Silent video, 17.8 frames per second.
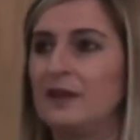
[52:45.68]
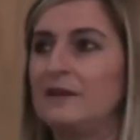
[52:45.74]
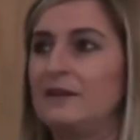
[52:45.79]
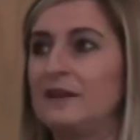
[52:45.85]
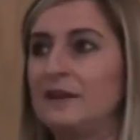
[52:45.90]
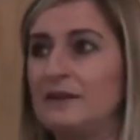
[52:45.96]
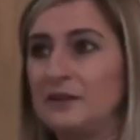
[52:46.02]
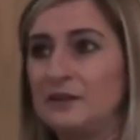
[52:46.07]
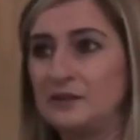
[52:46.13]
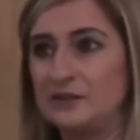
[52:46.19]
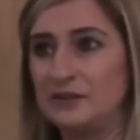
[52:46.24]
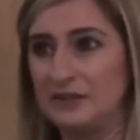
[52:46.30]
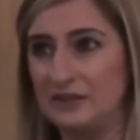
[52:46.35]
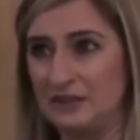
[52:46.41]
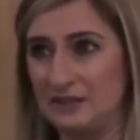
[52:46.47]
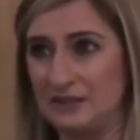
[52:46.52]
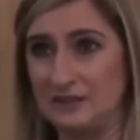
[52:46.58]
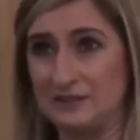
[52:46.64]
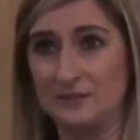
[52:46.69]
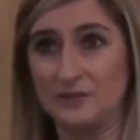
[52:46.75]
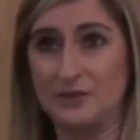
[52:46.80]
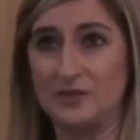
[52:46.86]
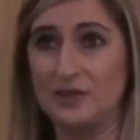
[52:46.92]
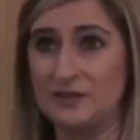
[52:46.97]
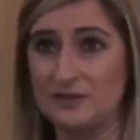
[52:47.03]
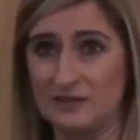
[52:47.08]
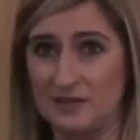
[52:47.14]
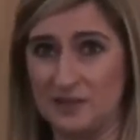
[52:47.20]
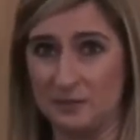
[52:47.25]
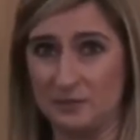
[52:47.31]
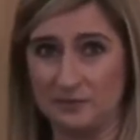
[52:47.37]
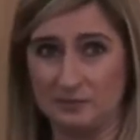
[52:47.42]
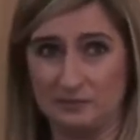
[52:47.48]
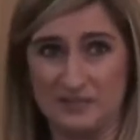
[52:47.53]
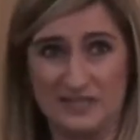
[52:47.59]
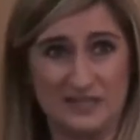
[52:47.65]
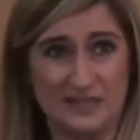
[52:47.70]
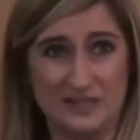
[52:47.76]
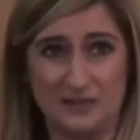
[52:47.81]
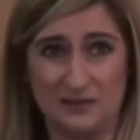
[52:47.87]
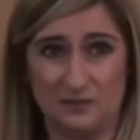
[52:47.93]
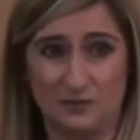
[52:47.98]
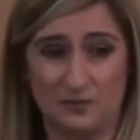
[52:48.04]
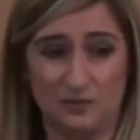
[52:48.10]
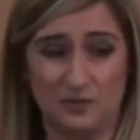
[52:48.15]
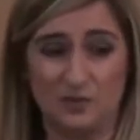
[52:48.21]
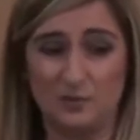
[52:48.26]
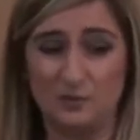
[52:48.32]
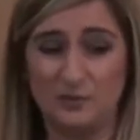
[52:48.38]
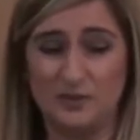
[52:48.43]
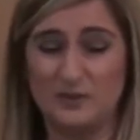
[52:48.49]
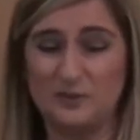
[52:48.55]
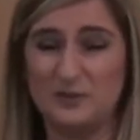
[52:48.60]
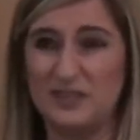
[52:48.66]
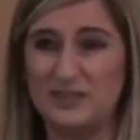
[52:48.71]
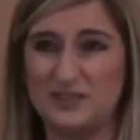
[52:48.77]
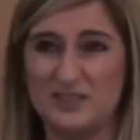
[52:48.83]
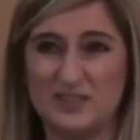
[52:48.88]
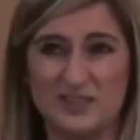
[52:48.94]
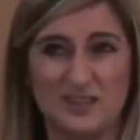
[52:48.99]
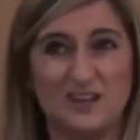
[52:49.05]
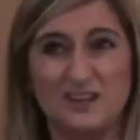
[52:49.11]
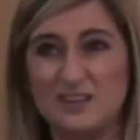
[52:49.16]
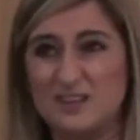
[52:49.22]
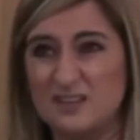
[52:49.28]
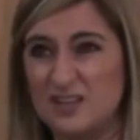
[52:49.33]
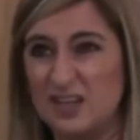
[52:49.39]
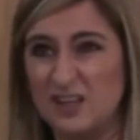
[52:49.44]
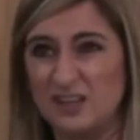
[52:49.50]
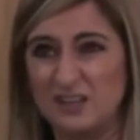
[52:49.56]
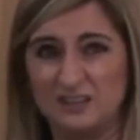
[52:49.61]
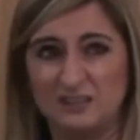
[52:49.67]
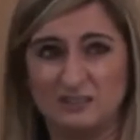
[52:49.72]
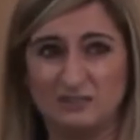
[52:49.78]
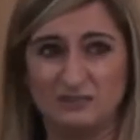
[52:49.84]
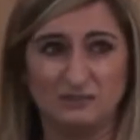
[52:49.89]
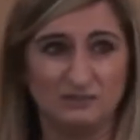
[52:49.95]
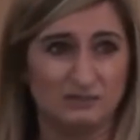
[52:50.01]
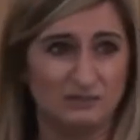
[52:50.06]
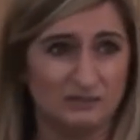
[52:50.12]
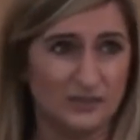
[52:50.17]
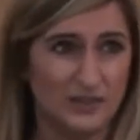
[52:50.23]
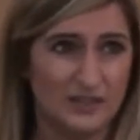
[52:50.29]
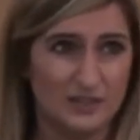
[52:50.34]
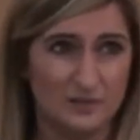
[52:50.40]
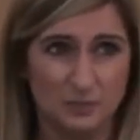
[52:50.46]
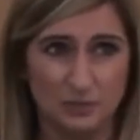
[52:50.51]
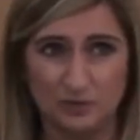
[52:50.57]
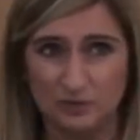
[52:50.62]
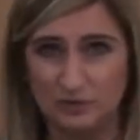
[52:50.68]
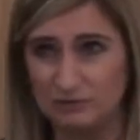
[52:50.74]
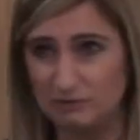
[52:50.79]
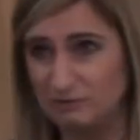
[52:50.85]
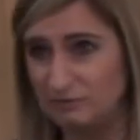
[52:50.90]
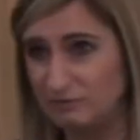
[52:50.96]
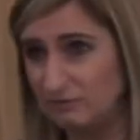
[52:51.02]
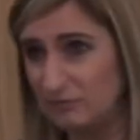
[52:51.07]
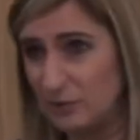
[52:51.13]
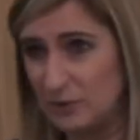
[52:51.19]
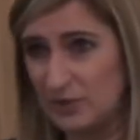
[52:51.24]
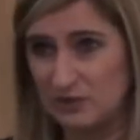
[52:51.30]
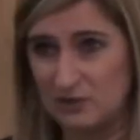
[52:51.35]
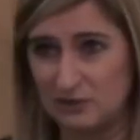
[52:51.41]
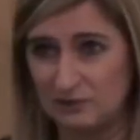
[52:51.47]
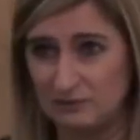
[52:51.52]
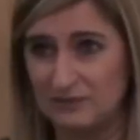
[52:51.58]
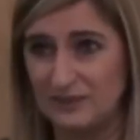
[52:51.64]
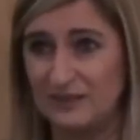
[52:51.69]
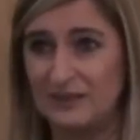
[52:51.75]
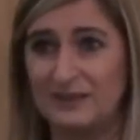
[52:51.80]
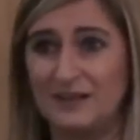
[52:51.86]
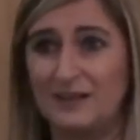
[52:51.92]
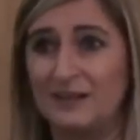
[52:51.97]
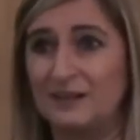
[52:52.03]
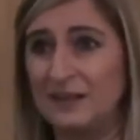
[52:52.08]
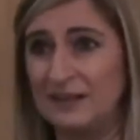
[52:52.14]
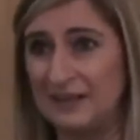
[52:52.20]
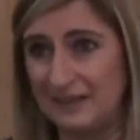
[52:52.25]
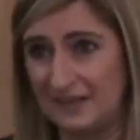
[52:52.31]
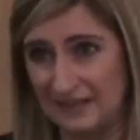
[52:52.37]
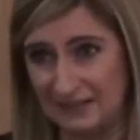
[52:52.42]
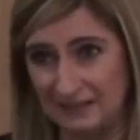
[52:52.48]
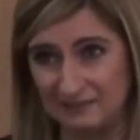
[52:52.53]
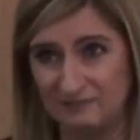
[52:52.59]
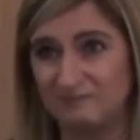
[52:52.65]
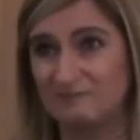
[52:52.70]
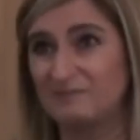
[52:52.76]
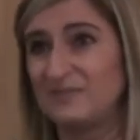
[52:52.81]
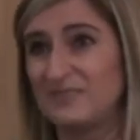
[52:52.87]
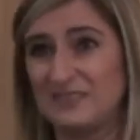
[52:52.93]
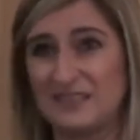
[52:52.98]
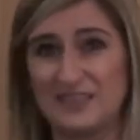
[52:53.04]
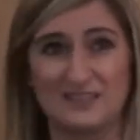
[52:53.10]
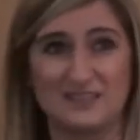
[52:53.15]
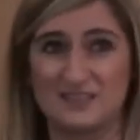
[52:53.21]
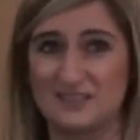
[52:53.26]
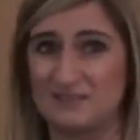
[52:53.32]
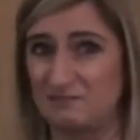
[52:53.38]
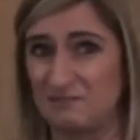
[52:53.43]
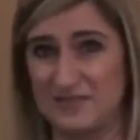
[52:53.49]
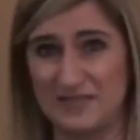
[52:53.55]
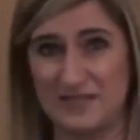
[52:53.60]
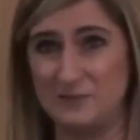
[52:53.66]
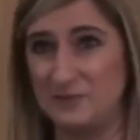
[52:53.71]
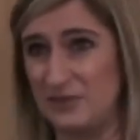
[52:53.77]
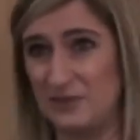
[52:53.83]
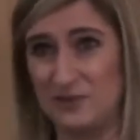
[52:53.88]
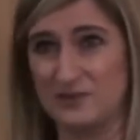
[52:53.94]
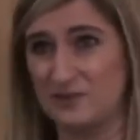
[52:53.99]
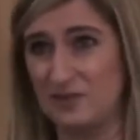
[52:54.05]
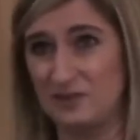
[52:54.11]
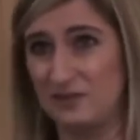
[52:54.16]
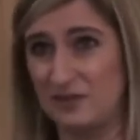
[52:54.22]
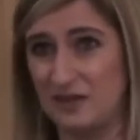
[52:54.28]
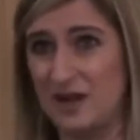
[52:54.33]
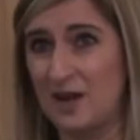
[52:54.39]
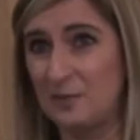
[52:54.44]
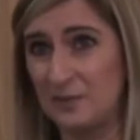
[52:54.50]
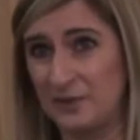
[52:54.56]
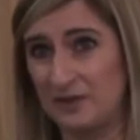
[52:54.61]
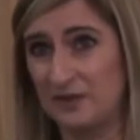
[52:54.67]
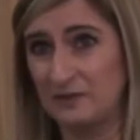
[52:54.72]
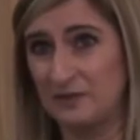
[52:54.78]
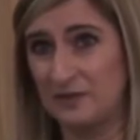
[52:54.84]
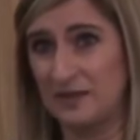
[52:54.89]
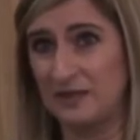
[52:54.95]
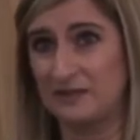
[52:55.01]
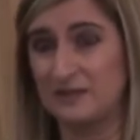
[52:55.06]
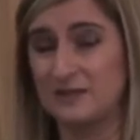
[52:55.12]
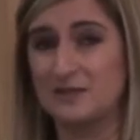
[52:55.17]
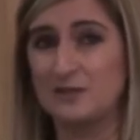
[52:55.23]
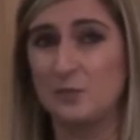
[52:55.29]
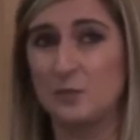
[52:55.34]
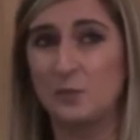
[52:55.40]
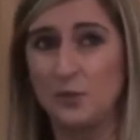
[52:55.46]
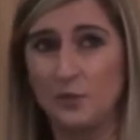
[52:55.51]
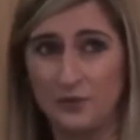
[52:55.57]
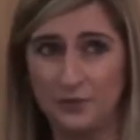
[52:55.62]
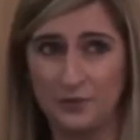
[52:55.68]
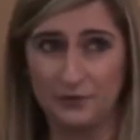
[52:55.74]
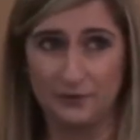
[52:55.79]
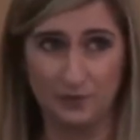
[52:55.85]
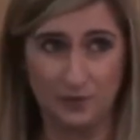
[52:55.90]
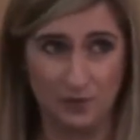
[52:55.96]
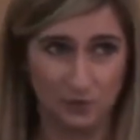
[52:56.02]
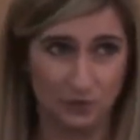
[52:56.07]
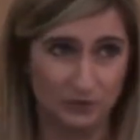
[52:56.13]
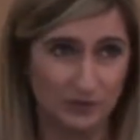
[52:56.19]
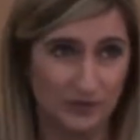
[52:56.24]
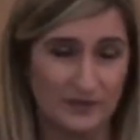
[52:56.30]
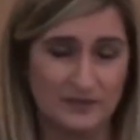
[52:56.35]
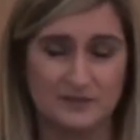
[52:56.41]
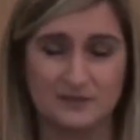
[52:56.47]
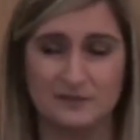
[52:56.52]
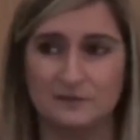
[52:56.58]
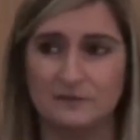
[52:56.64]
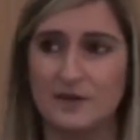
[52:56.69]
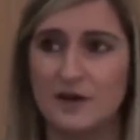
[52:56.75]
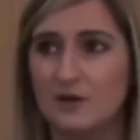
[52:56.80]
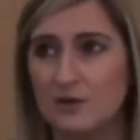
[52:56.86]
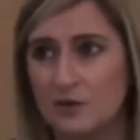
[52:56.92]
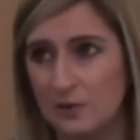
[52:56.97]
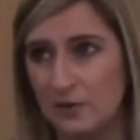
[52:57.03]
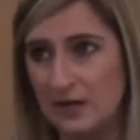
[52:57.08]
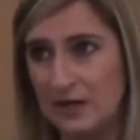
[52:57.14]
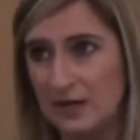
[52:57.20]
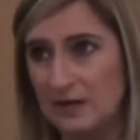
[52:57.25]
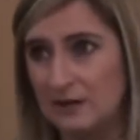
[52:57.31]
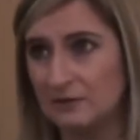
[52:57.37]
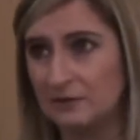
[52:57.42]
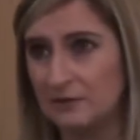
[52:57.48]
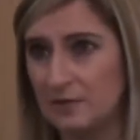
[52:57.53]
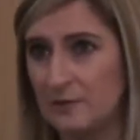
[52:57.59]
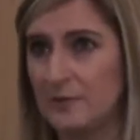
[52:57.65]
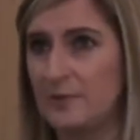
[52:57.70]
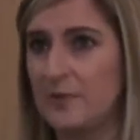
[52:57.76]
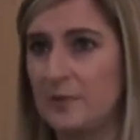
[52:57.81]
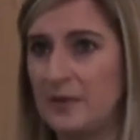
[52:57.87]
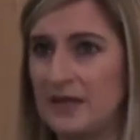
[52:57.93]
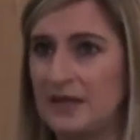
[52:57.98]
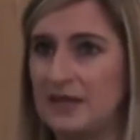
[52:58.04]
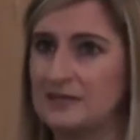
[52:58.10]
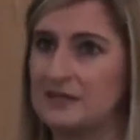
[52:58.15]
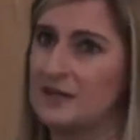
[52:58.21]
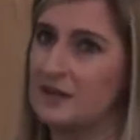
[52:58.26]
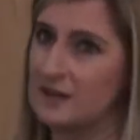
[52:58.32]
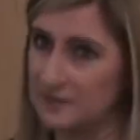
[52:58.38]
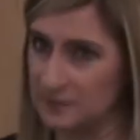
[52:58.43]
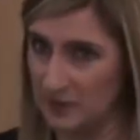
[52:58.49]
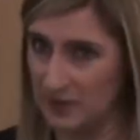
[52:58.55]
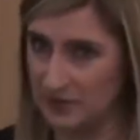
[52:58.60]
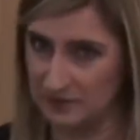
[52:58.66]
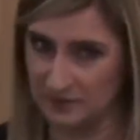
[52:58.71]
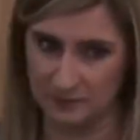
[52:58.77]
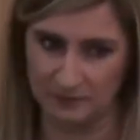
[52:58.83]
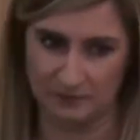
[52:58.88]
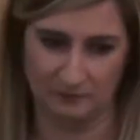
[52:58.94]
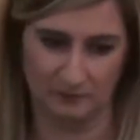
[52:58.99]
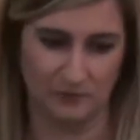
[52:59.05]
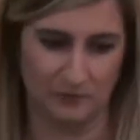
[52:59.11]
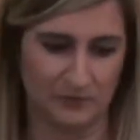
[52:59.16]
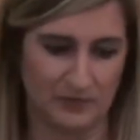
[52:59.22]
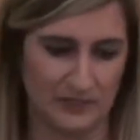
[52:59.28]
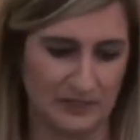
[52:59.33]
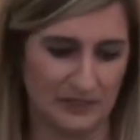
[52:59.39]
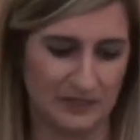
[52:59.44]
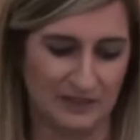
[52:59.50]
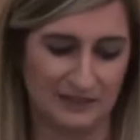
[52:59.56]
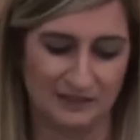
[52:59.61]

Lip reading: Then the other thing is, if you're not sleeping, you'll take the phone up and you might just start checking Facebook, Twitter. And again, that's, sleep is just not going to happen after that. So put the phone as far away from the bed as possible, okay?